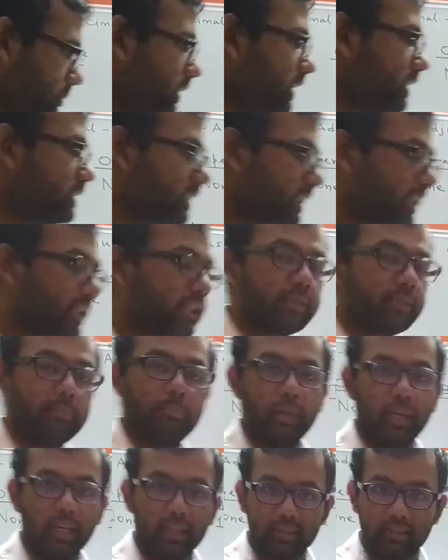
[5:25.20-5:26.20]
means it
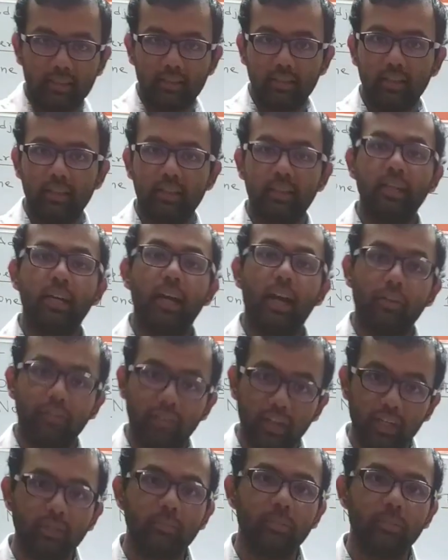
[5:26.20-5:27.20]
makes it
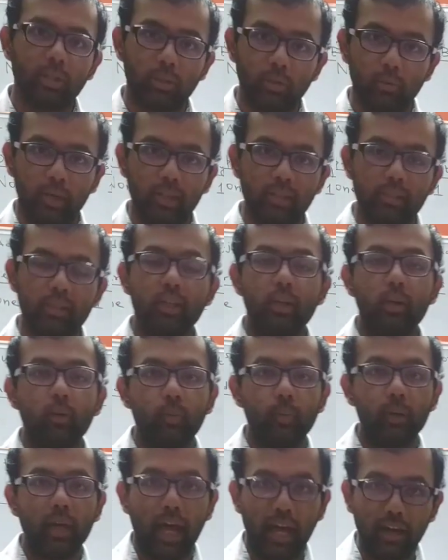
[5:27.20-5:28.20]
available to us.
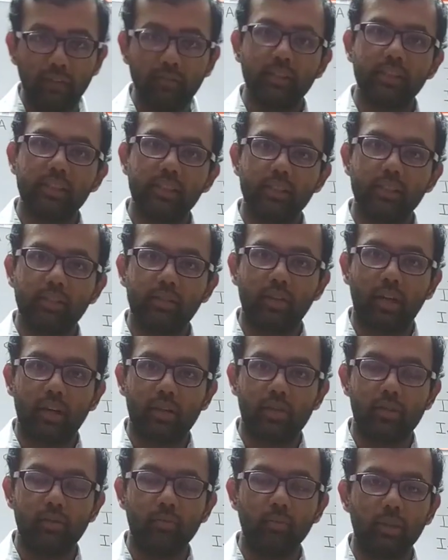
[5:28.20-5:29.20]
We have this
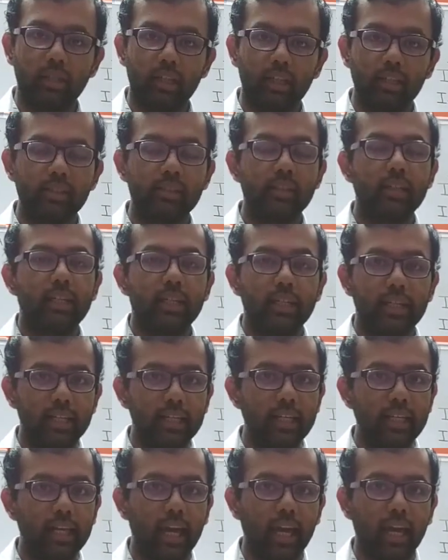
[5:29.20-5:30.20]
instruction with us,
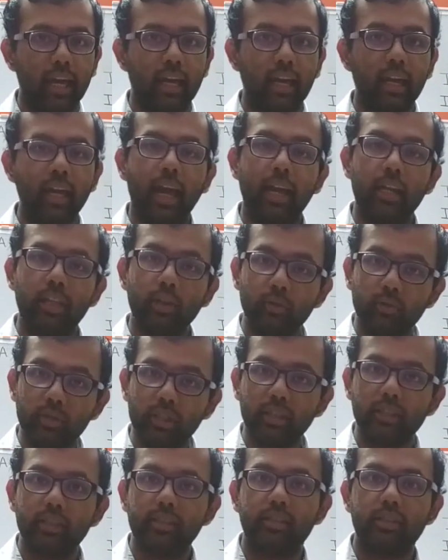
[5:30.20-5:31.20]
DAA, and
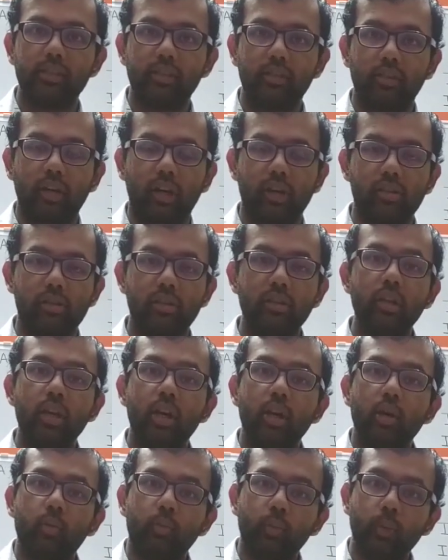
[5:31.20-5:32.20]
using this instruction,
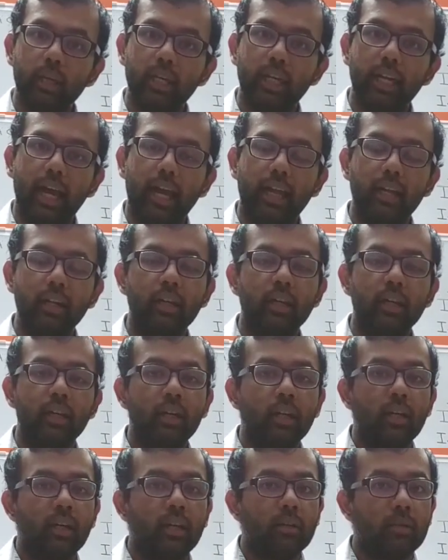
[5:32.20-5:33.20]
we can
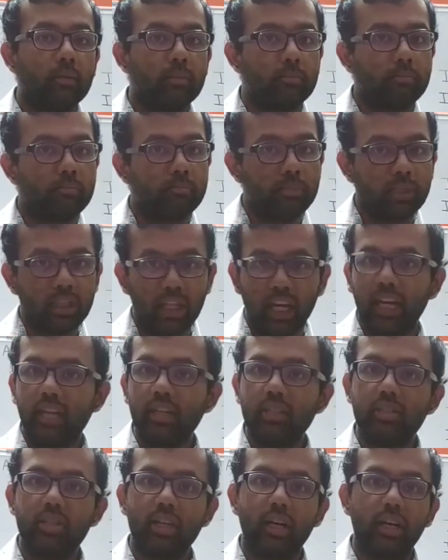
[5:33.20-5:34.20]

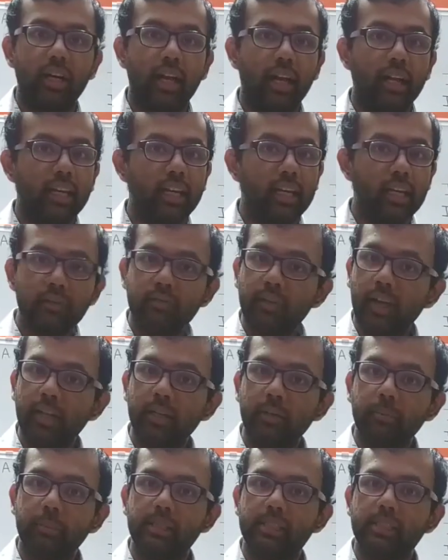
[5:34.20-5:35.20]
change an
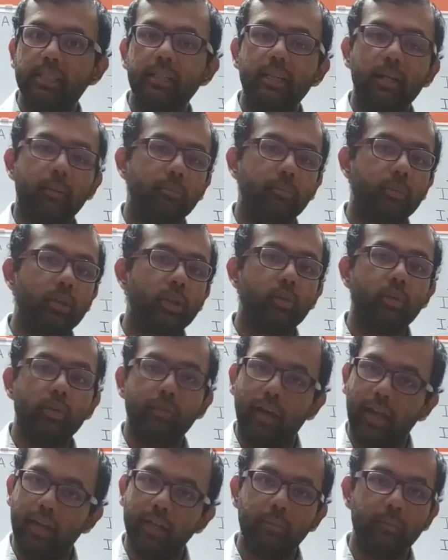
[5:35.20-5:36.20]
invalid BCD number to a
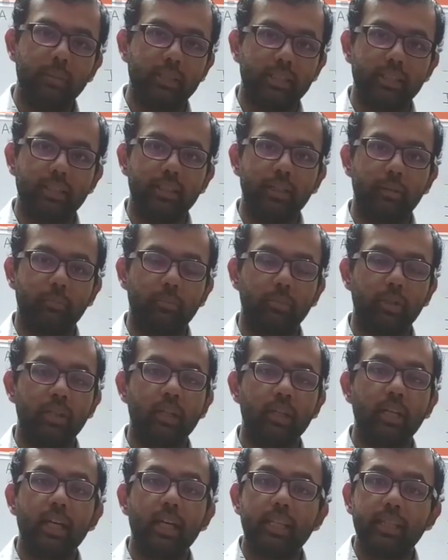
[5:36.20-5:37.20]
valid BCD
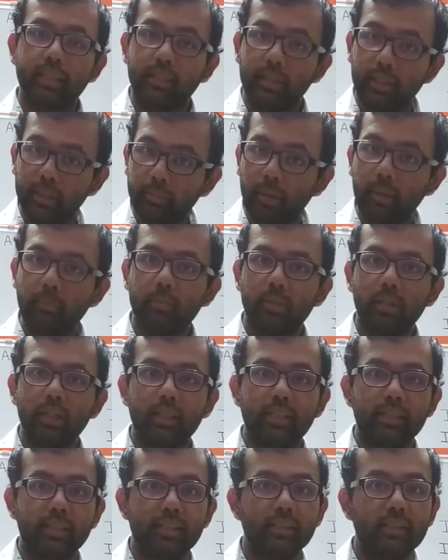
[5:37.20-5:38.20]
number. Remember,
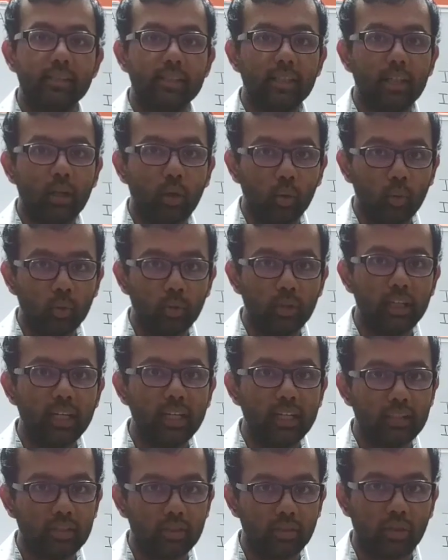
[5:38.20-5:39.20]
this is the
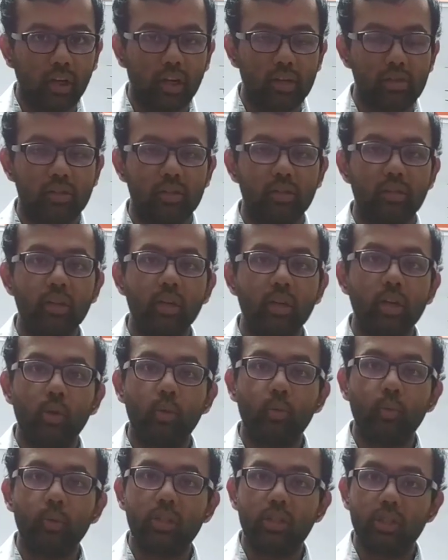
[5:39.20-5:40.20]
only instruction
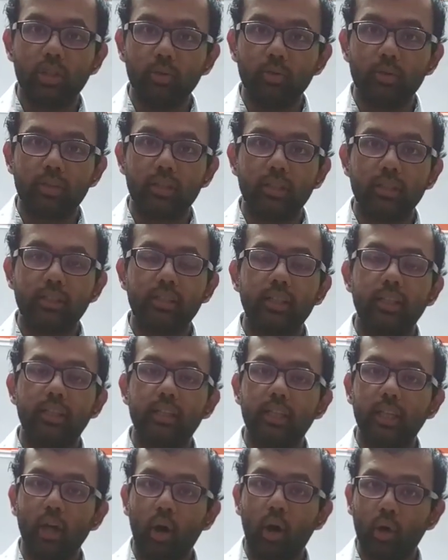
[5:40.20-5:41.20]
which uses
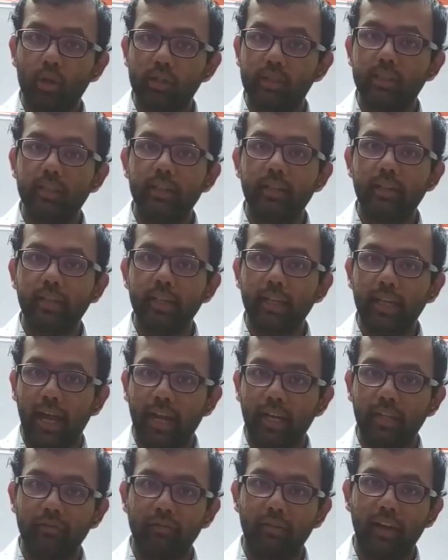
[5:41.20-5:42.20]
the auxiliary
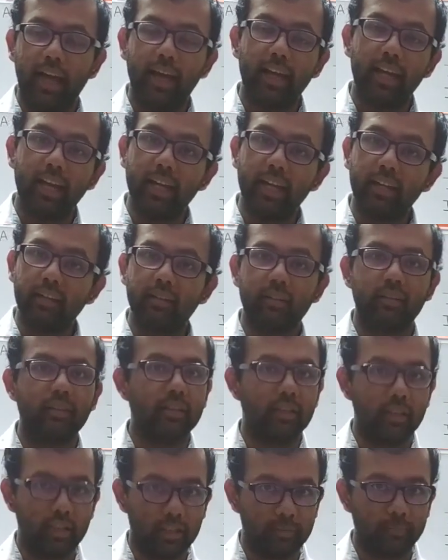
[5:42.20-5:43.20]
carry flag
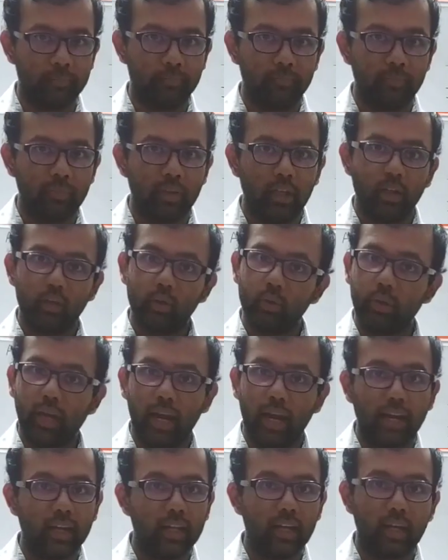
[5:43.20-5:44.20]
internally to
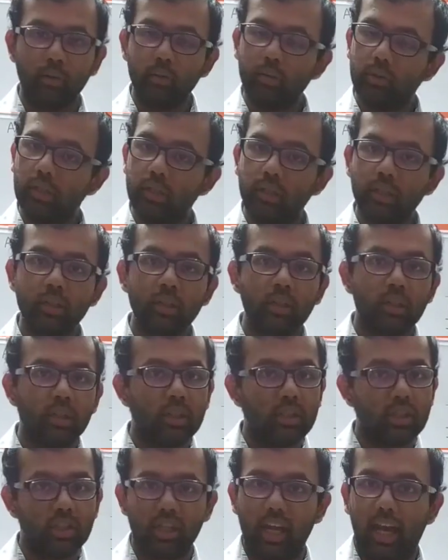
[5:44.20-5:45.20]
carry out the
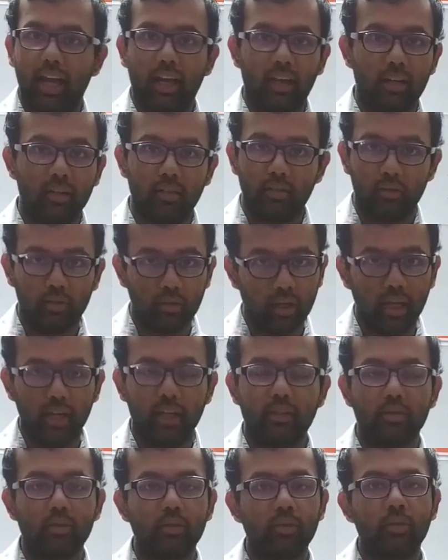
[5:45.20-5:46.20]
check.
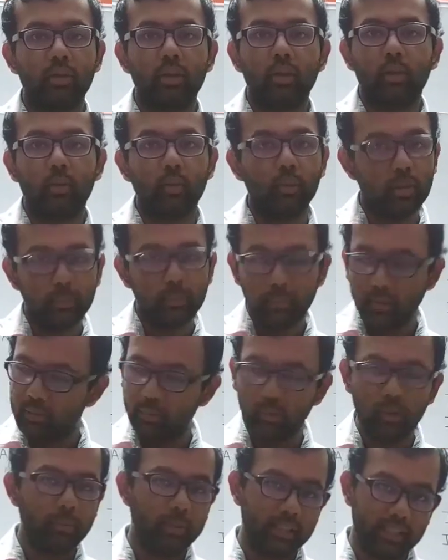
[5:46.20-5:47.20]
Okay, so we'll
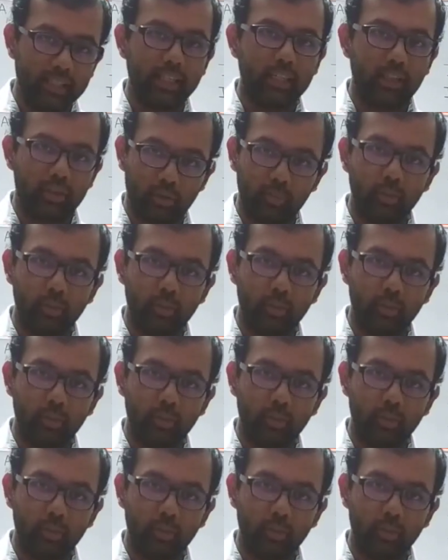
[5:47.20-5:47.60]
be seeing